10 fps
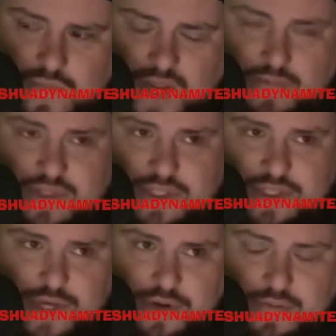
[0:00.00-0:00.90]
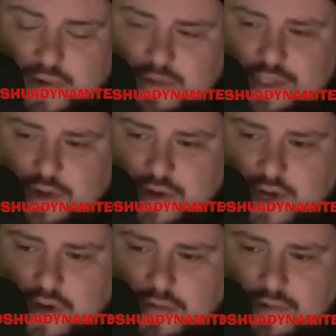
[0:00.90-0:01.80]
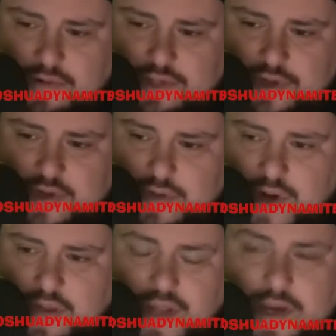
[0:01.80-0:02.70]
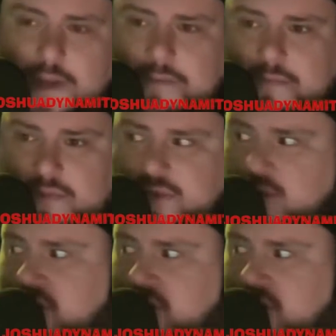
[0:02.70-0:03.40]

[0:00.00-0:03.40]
Yeah, it was a joke. We were joking on. We were joking around that night. It was